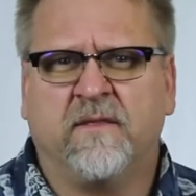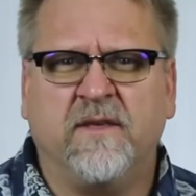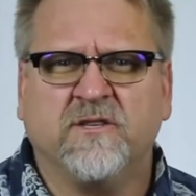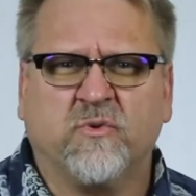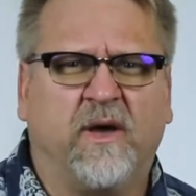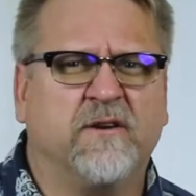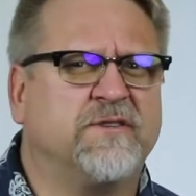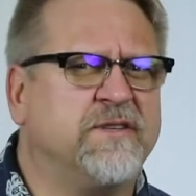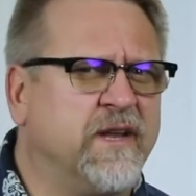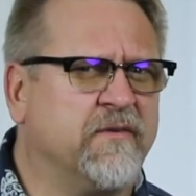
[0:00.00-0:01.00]
These
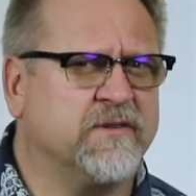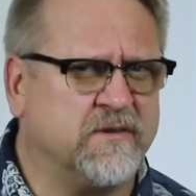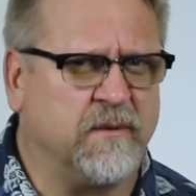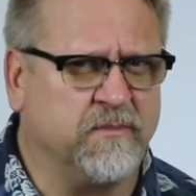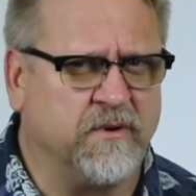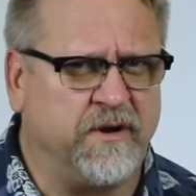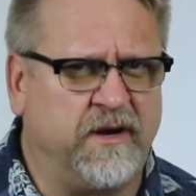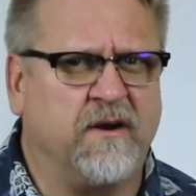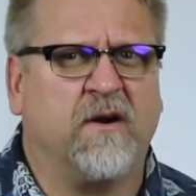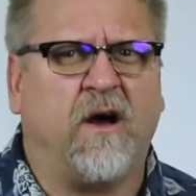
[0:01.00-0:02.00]
riders never stop
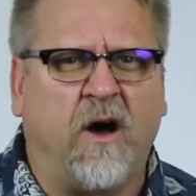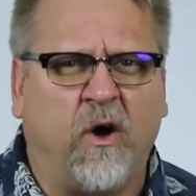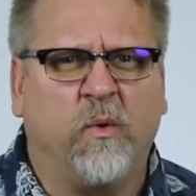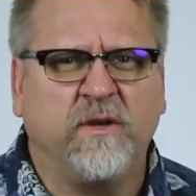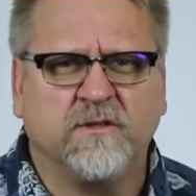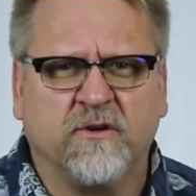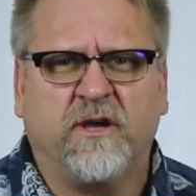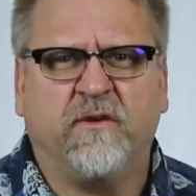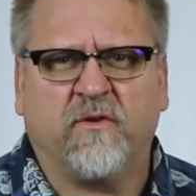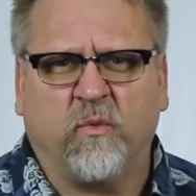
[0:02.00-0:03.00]
learning and are always
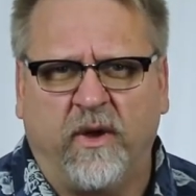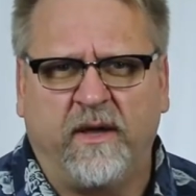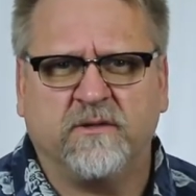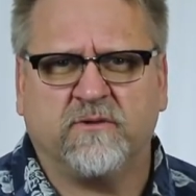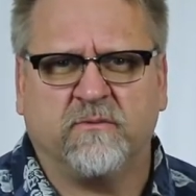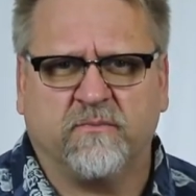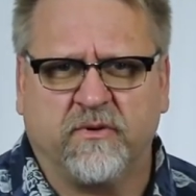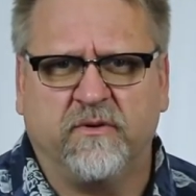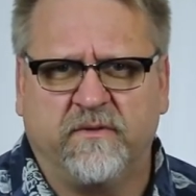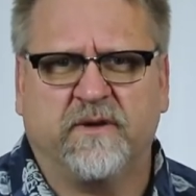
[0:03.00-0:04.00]
looking for ways to
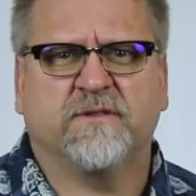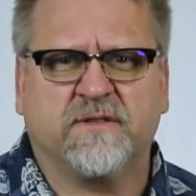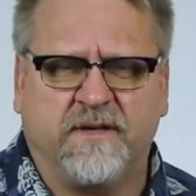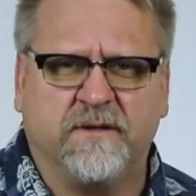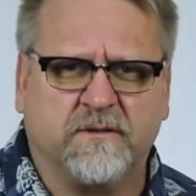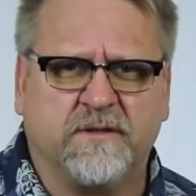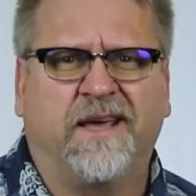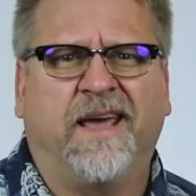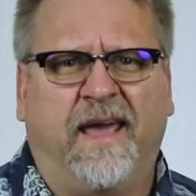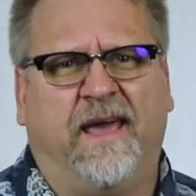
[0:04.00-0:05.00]
improve their skills
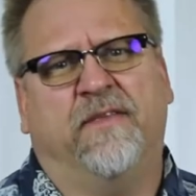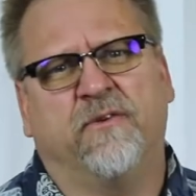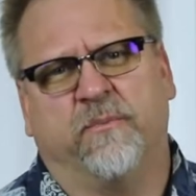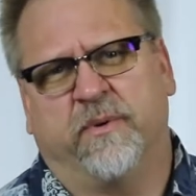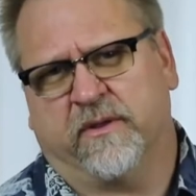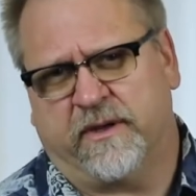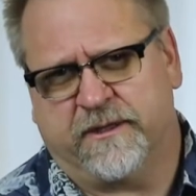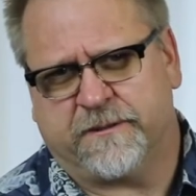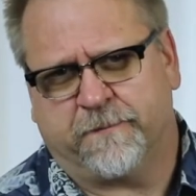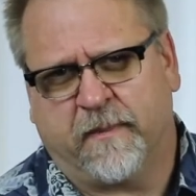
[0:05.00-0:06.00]
and their
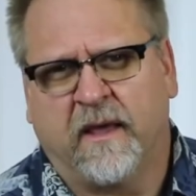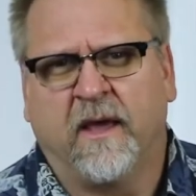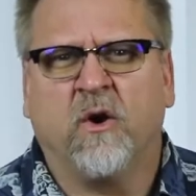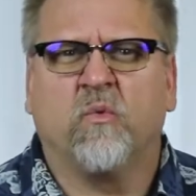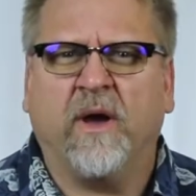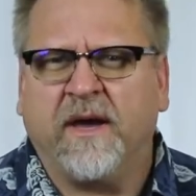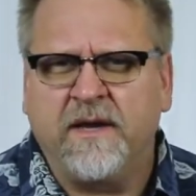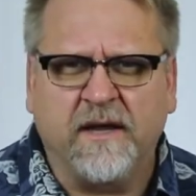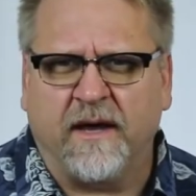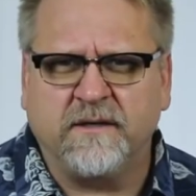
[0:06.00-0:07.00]
abilities.
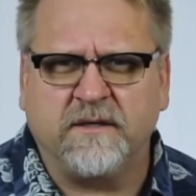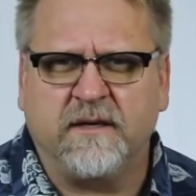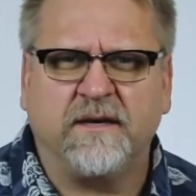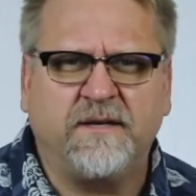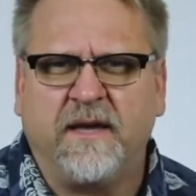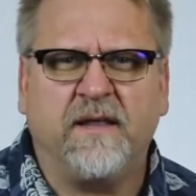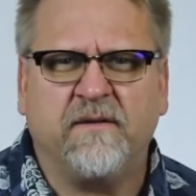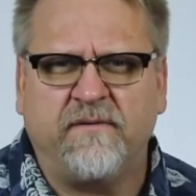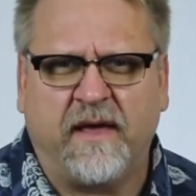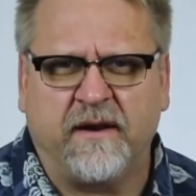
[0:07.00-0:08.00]
Recognizing and taking
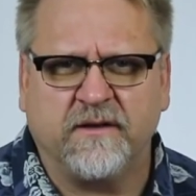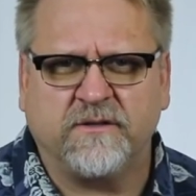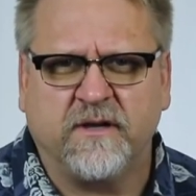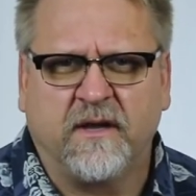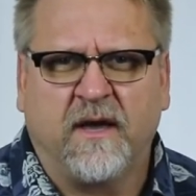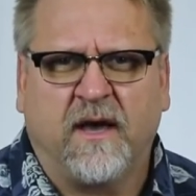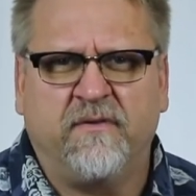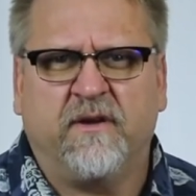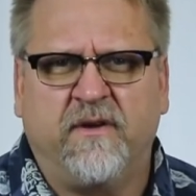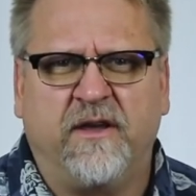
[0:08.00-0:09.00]
advantage of
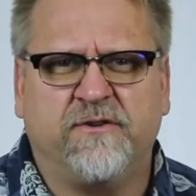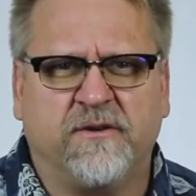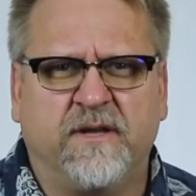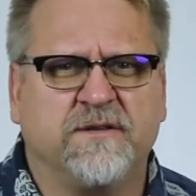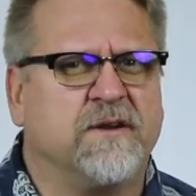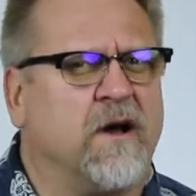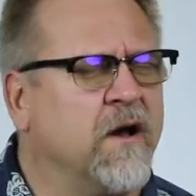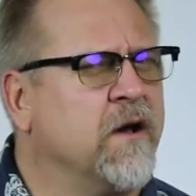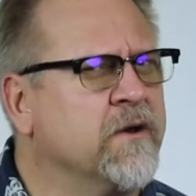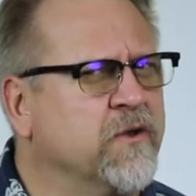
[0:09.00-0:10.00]
innovation is an
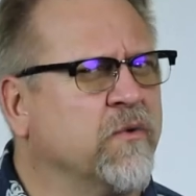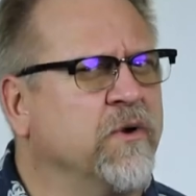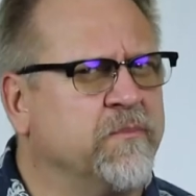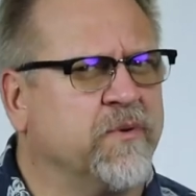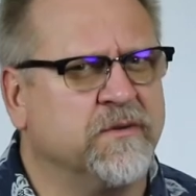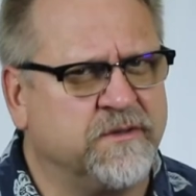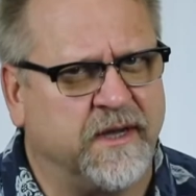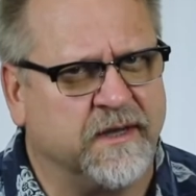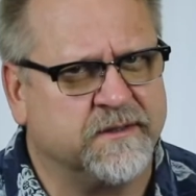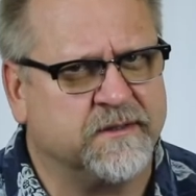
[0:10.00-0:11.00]
ongoing
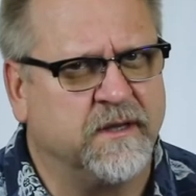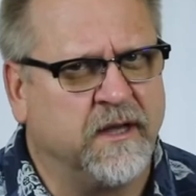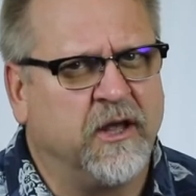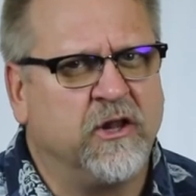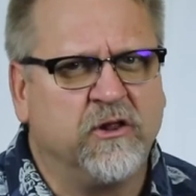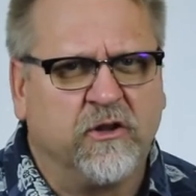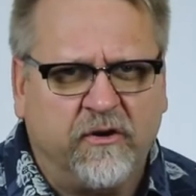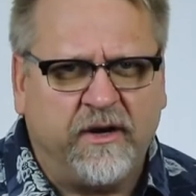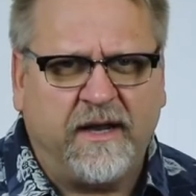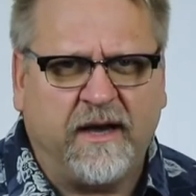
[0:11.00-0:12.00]
process.
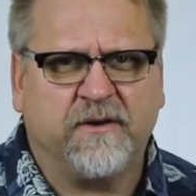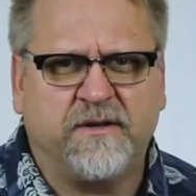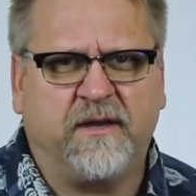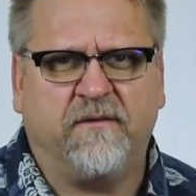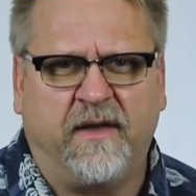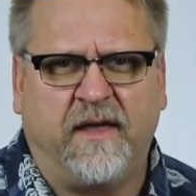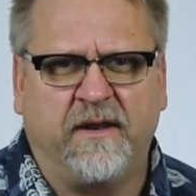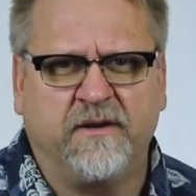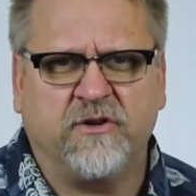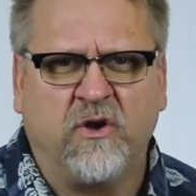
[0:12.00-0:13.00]
Learning how to take
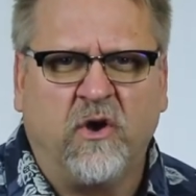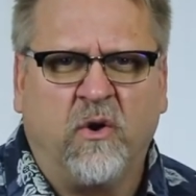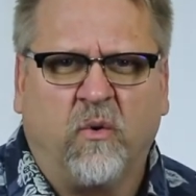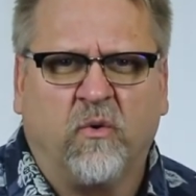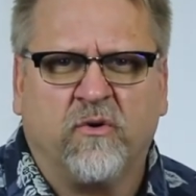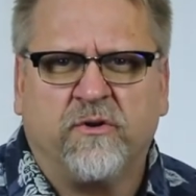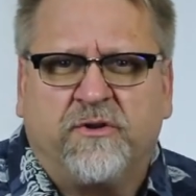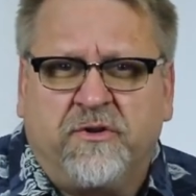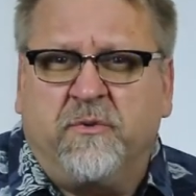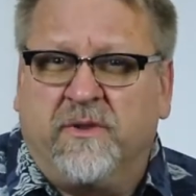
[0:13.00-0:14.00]
advantage or
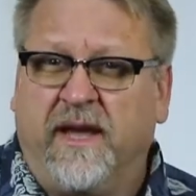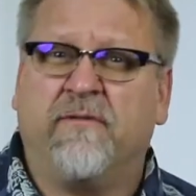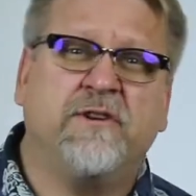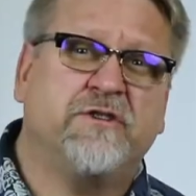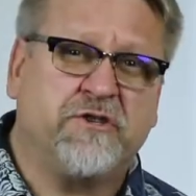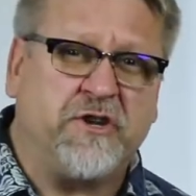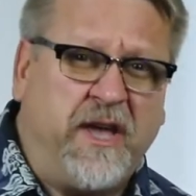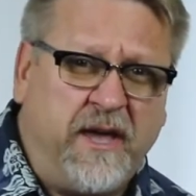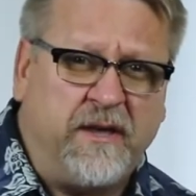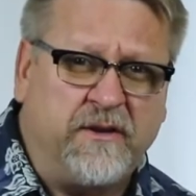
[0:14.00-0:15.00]
to leverage
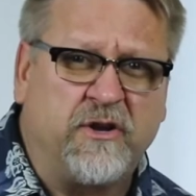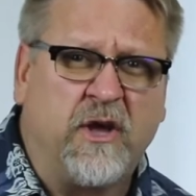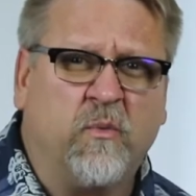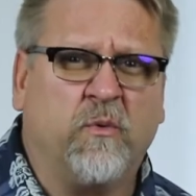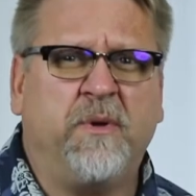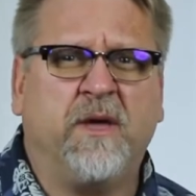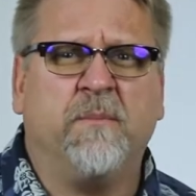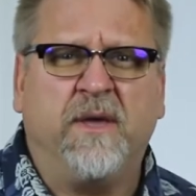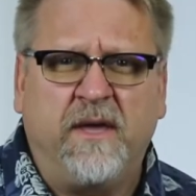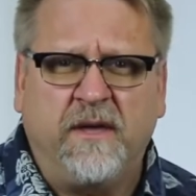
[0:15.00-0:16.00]
change will
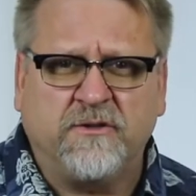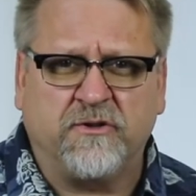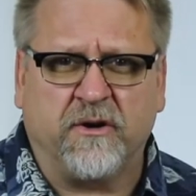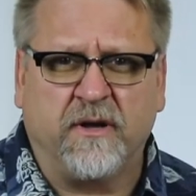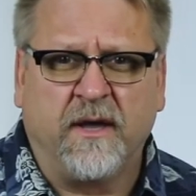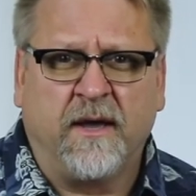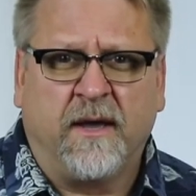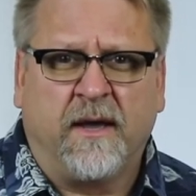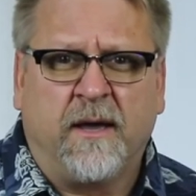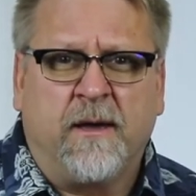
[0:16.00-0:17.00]
become easier,
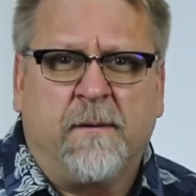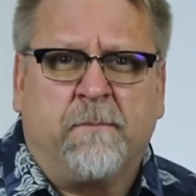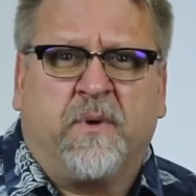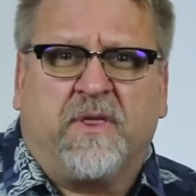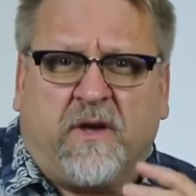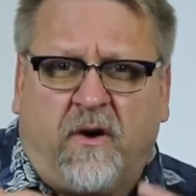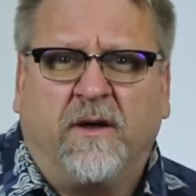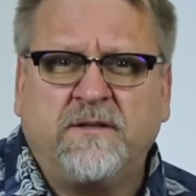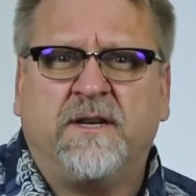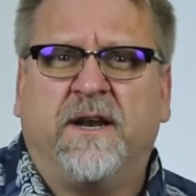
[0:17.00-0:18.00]
but the
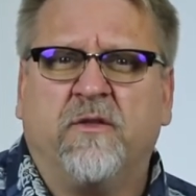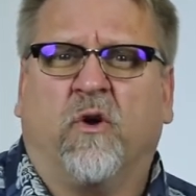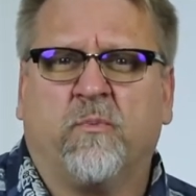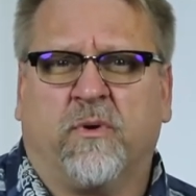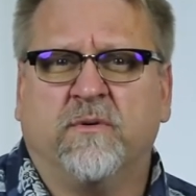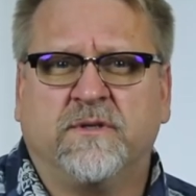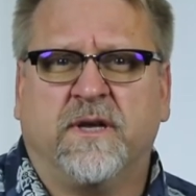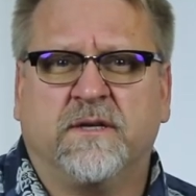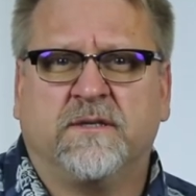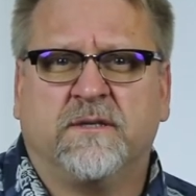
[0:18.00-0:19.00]
constant in the whole
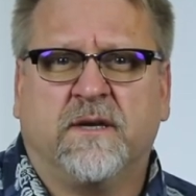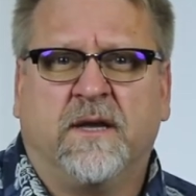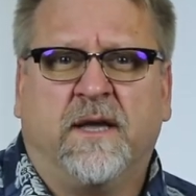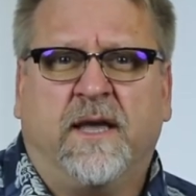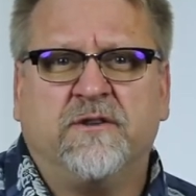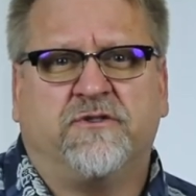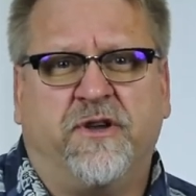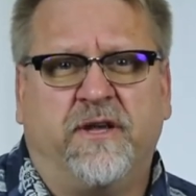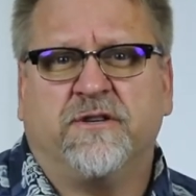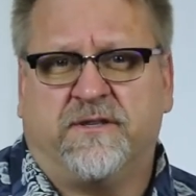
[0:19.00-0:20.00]
process is
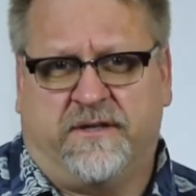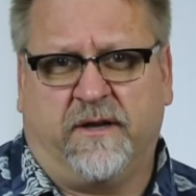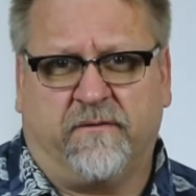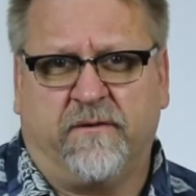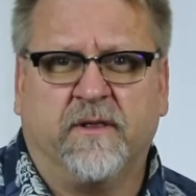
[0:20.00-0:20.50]
change itself.